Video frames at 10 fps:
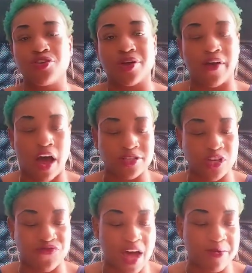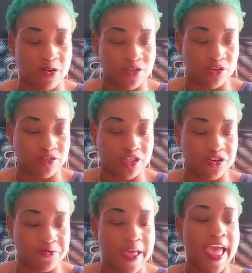You can also find me on
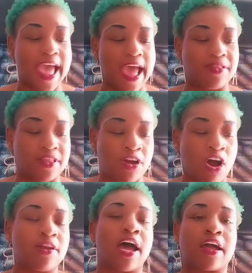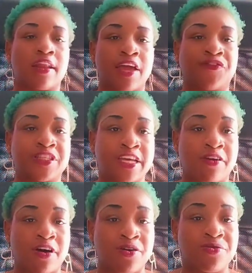YouTube at The Hard Knock Life for
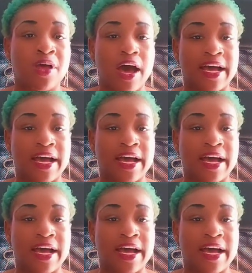Tarot.